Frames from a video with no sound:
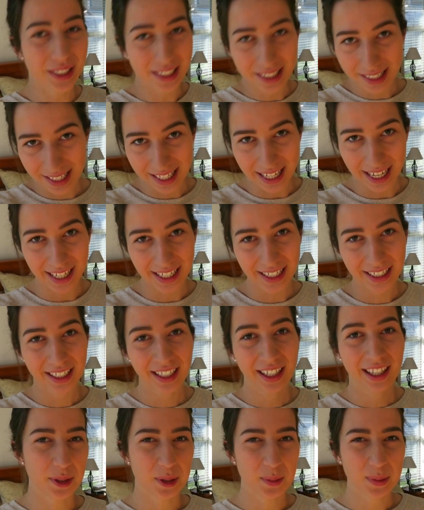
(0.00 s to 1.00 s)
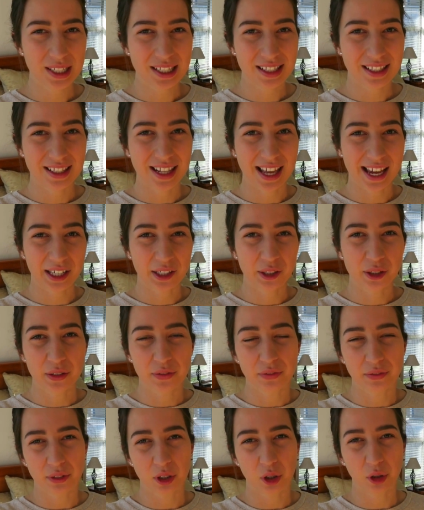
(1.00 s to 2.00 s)
Wednesday. I was a bit slack on
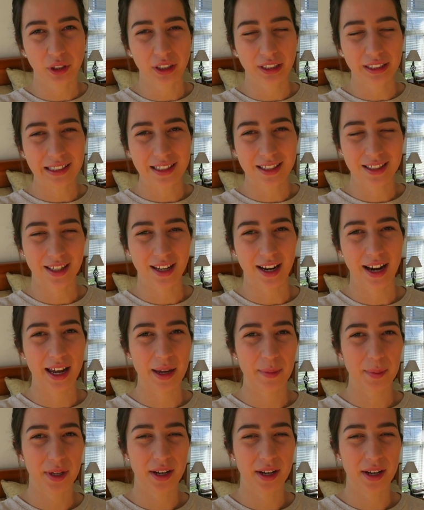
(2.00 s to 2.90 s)
the vlogging yesterday,